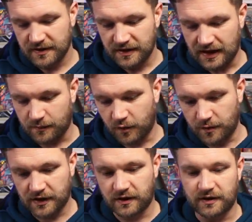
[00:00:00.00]
And what
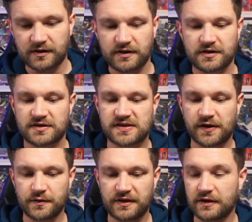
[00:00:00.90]
we got?
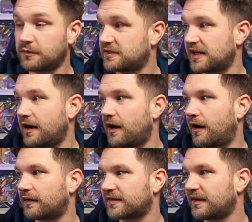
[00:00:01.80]
2 of the alternate
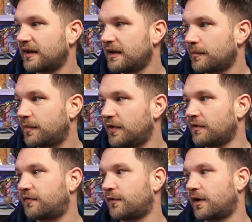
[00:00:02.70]
arcs.
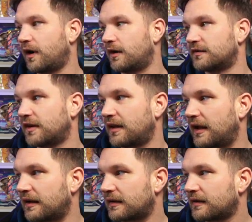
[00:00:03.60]
Beautiful cards, aren't
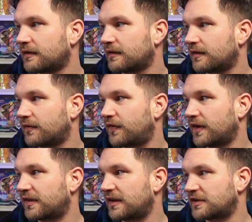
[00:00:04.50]
they? The
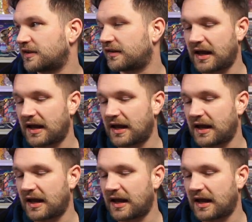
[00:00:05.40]
first editions.